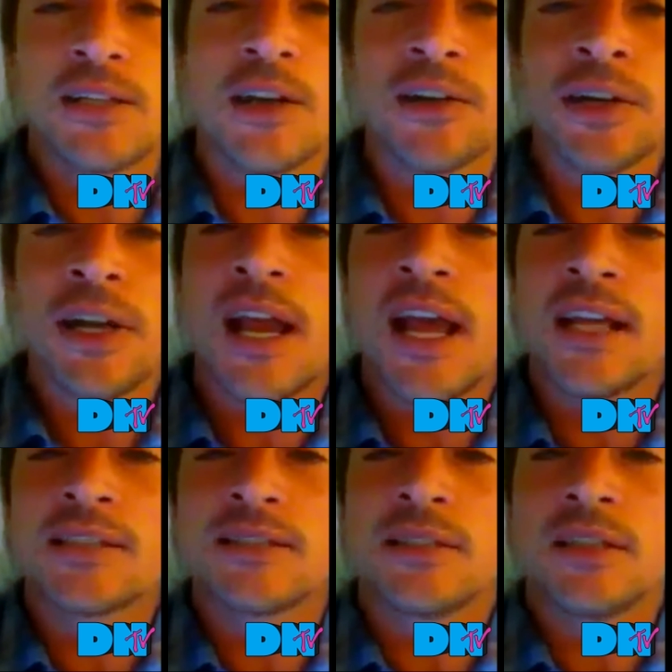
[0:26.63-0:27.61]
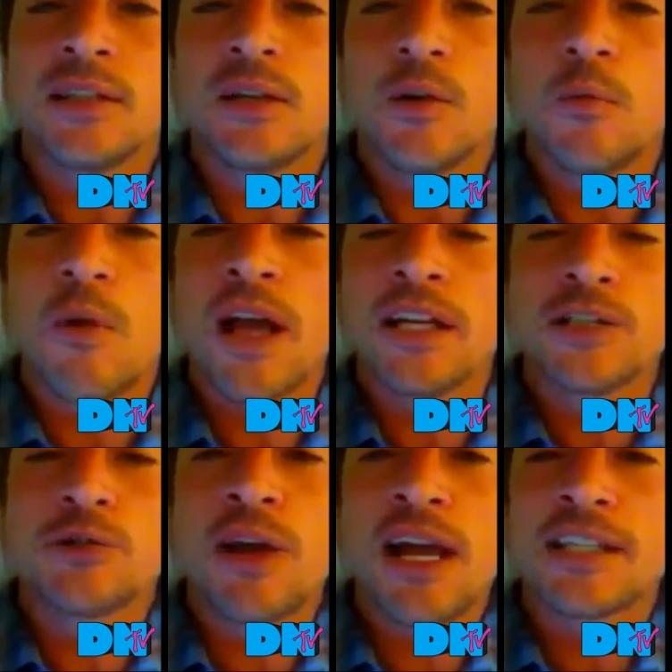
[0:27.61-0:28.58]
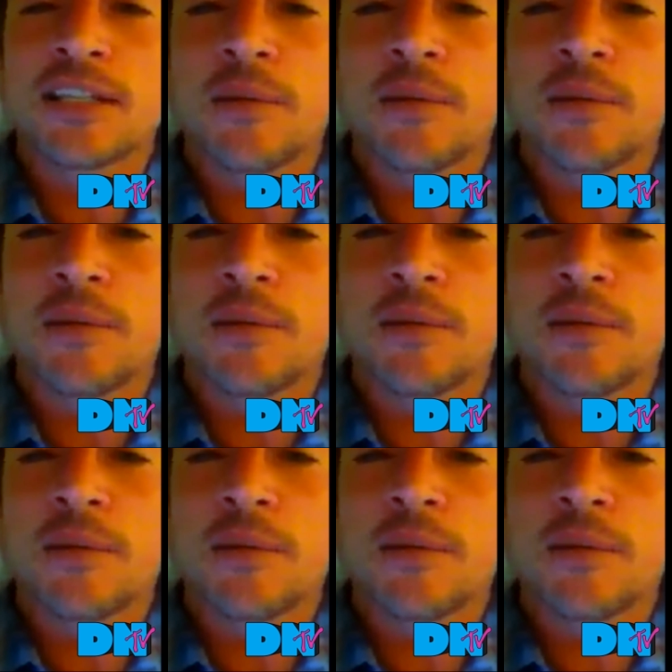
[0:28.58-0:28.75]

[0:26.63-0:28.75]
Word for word: Dirt Nasty, white trash